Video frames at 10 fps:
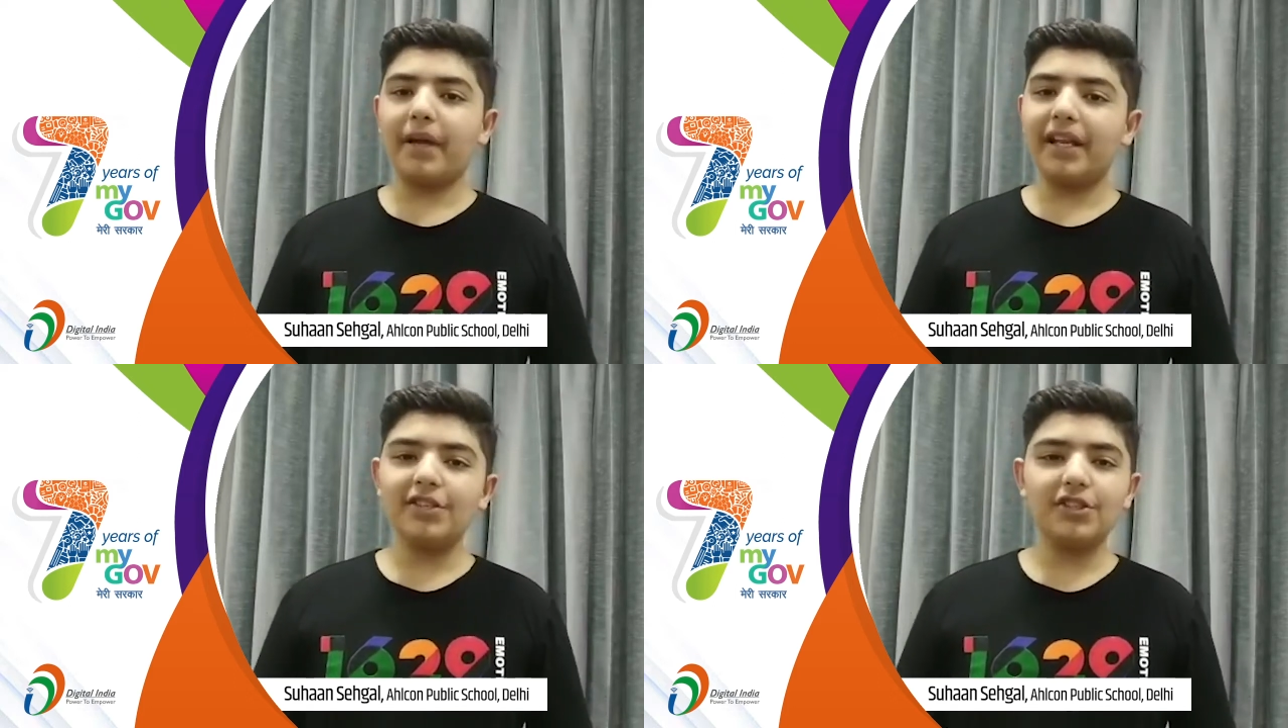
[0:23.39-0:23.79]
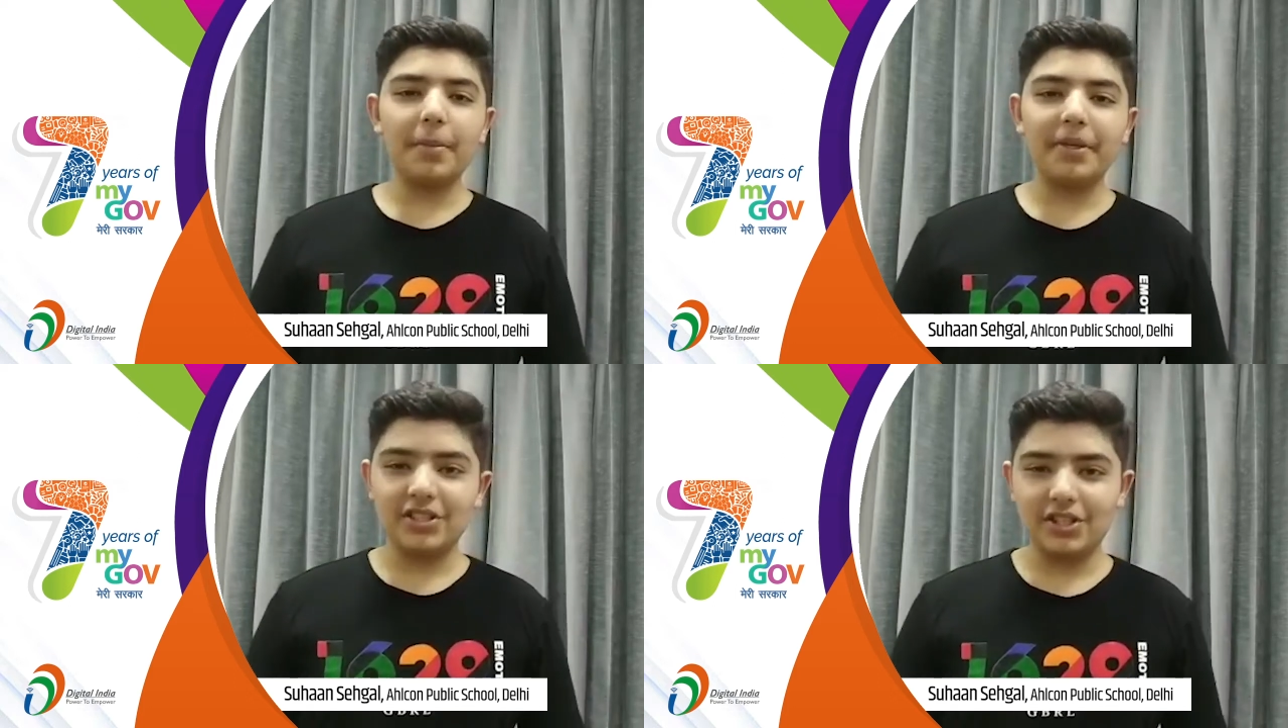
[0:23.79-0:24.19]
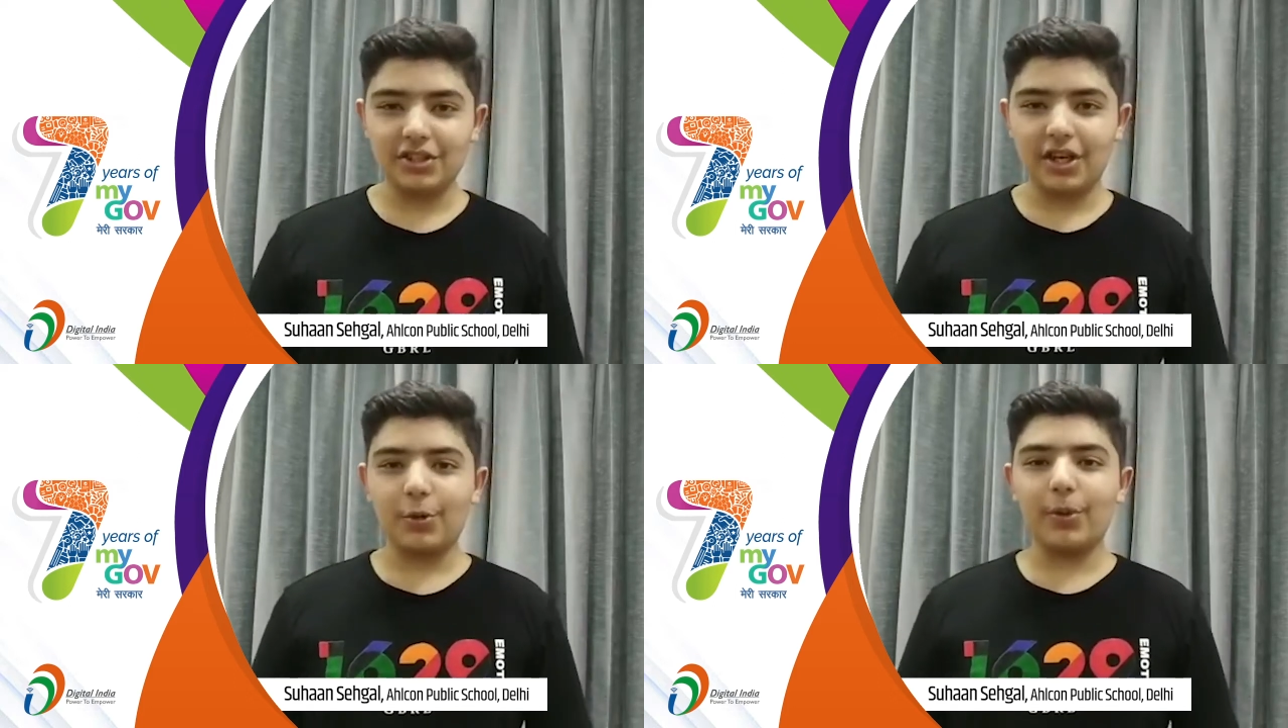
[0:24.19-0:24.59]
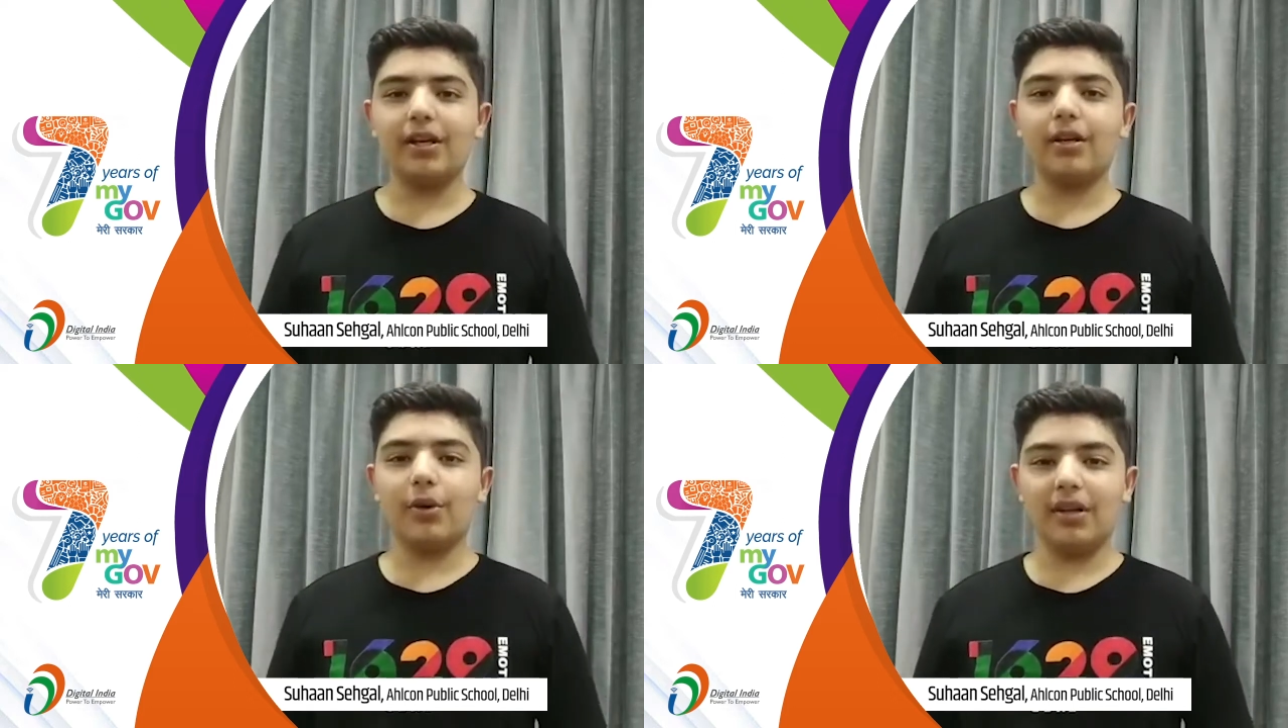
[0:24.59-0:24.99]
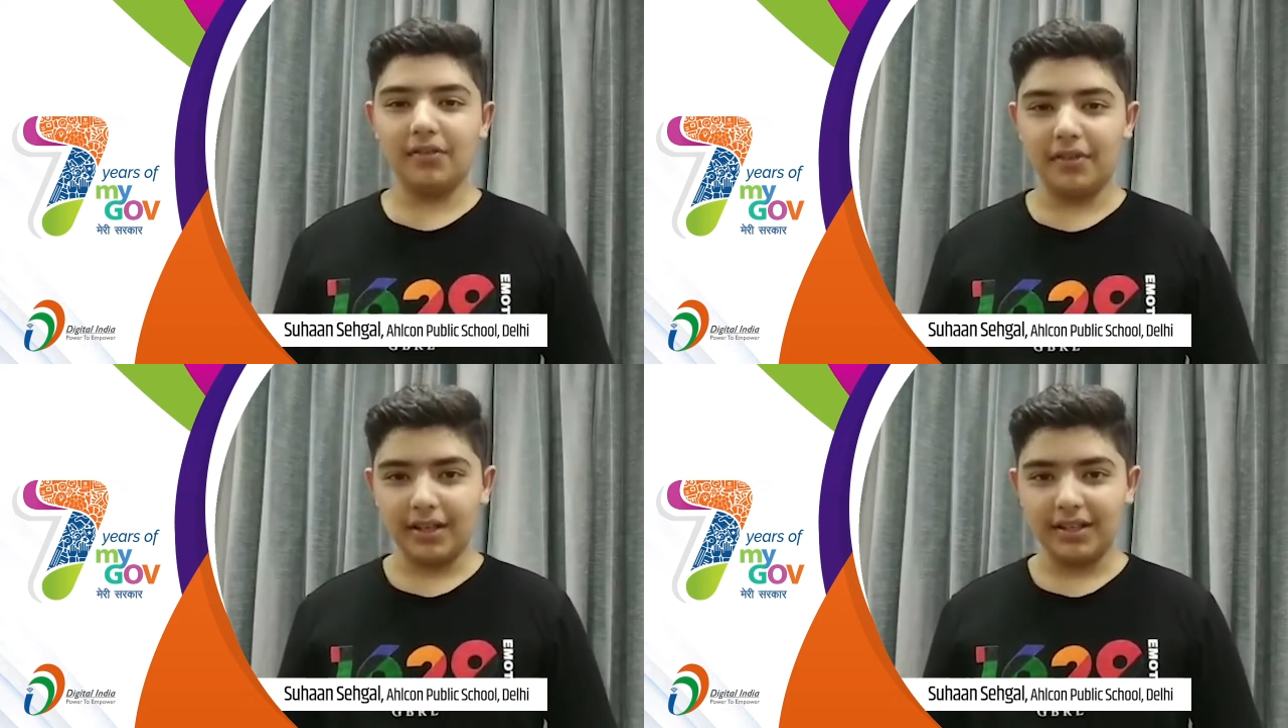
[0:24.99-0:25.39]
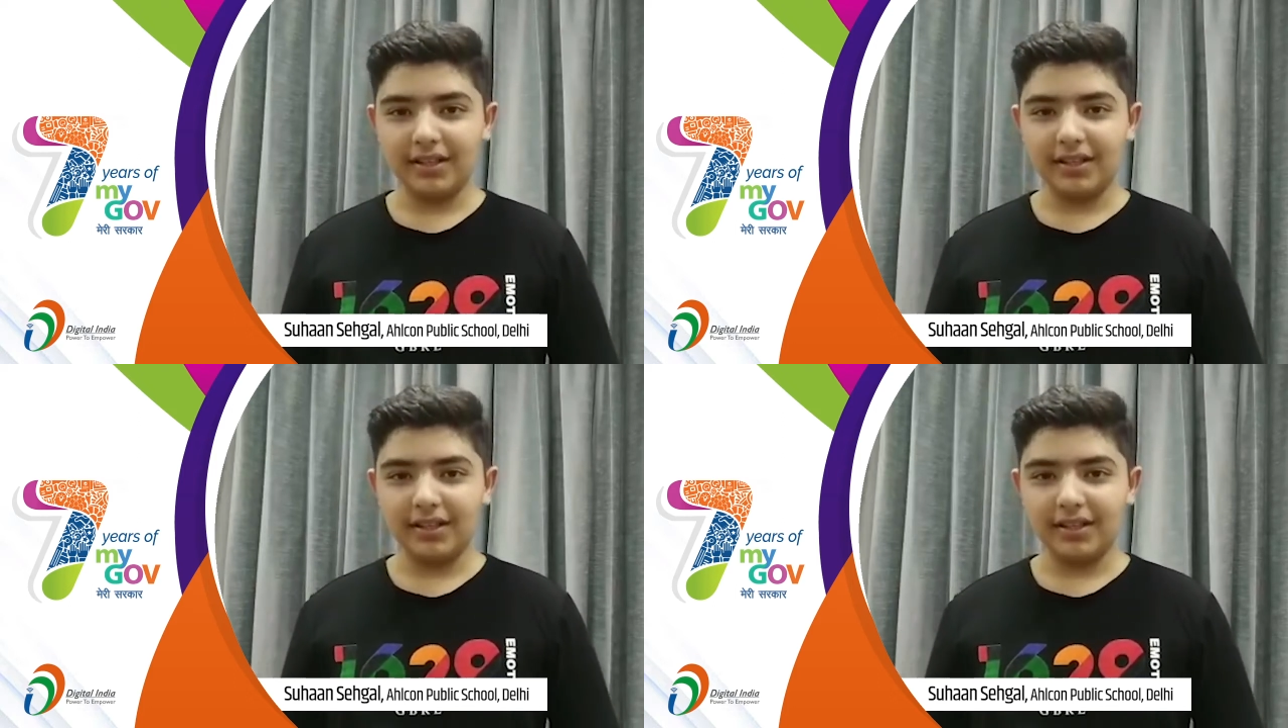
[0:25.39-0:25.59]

Pariksha Pe Charcha twenty twenty-one